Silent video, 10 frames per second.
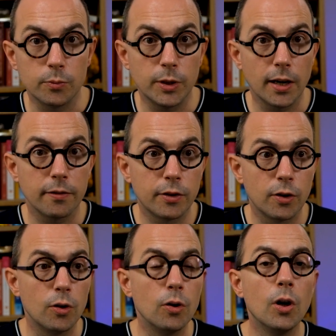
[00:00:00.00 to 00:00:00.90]
We have
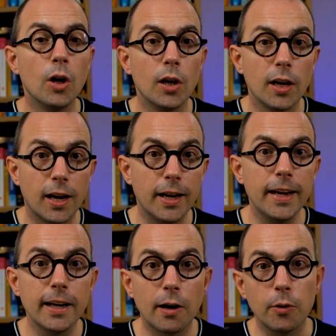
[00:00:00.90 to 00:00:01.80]
to
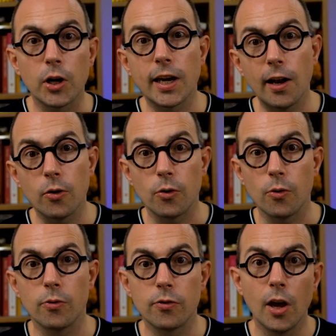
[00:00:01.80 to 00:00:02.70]
clear our
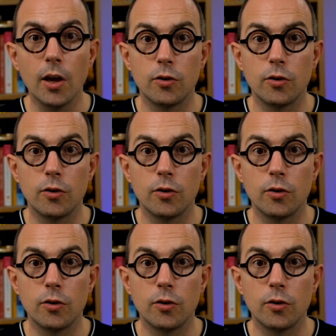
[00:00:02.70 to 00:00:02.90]
calendars